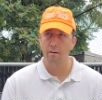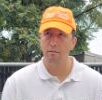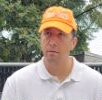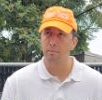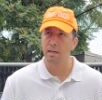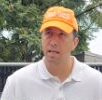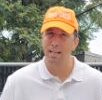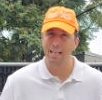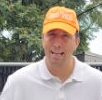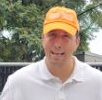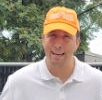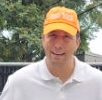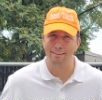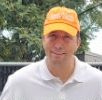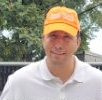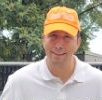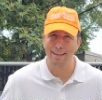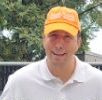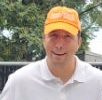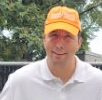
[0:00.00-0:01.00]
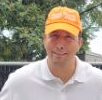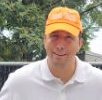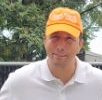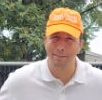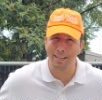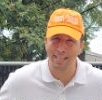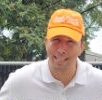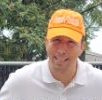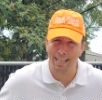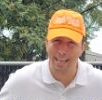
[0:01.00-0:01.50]
Everybody laughed.
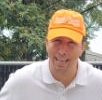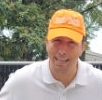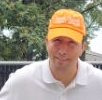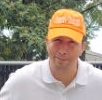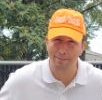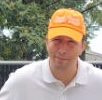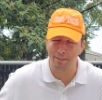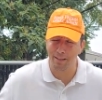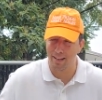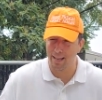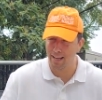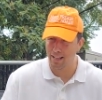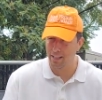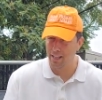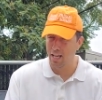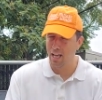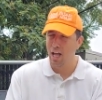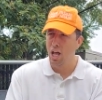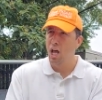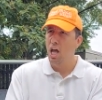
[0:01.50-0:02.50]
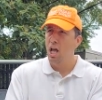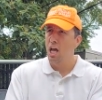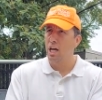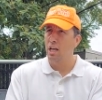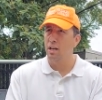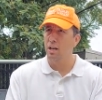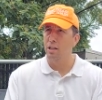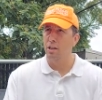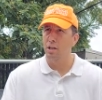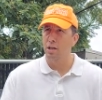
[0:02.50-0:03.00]
Everybody laughed when they had the,
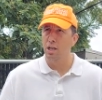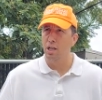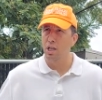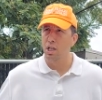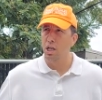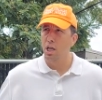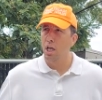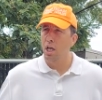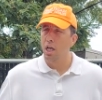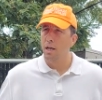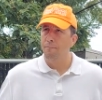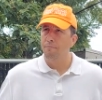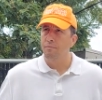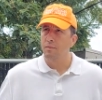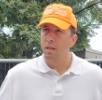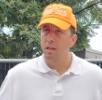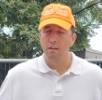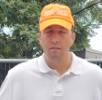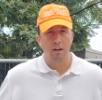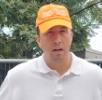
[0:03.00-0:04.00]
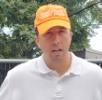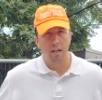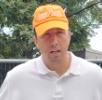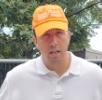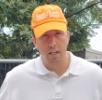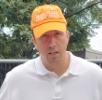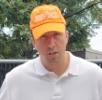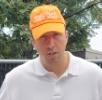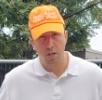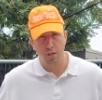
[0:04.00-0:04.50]
and I thought,
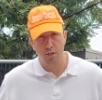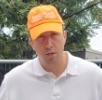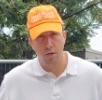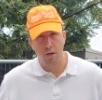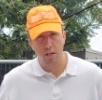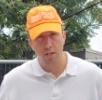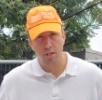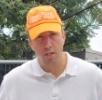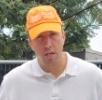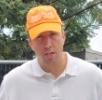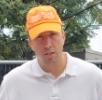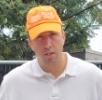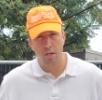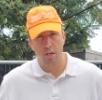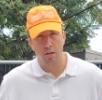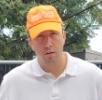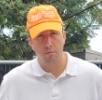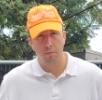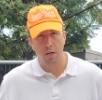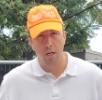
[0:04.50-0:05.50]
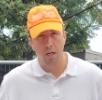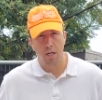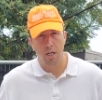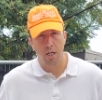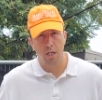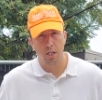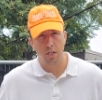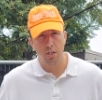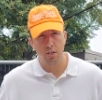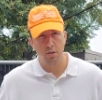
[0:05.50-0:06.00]
Ivana had such a great sense of
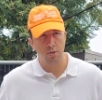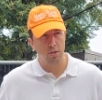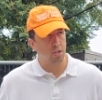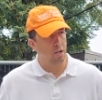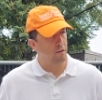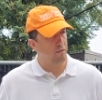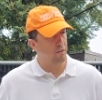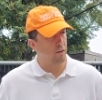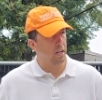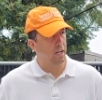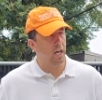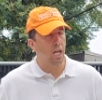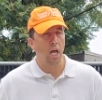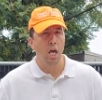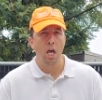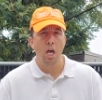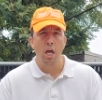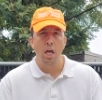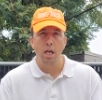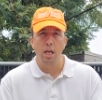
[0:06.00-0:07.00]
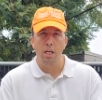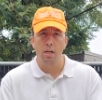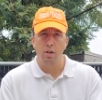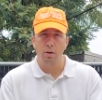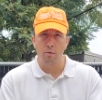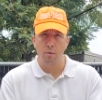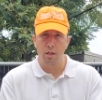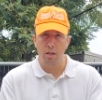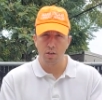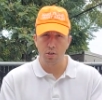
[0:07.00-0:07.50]
humor. She was so funny in
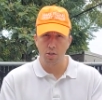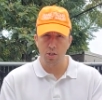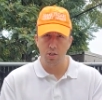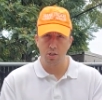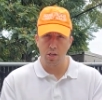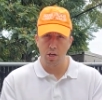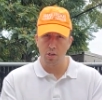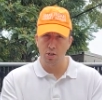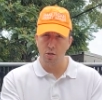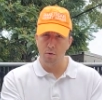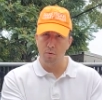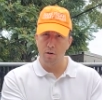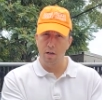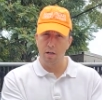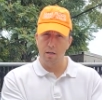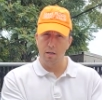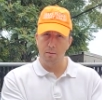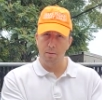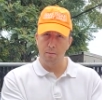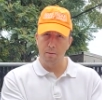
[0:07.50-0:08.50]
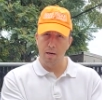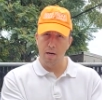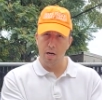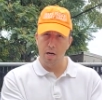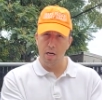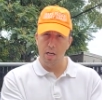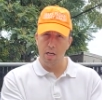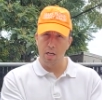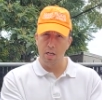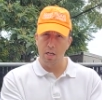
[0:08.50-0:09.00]
her will, she said she wanted to be
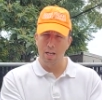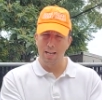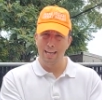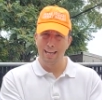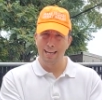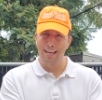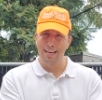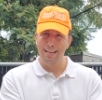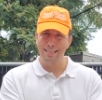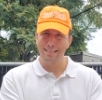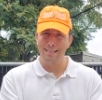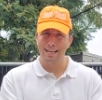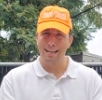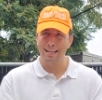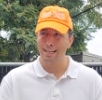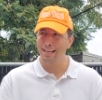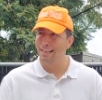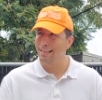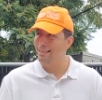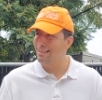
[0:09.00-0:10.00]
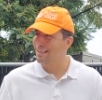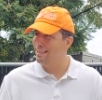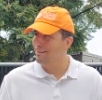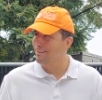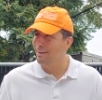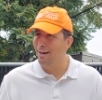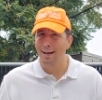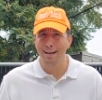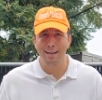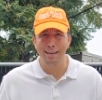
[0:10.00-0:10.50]
buried in
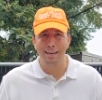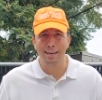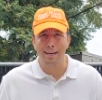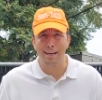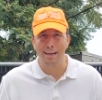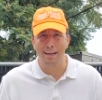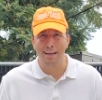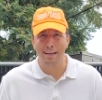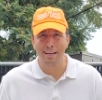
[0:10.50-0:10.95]
Czechoslovakia.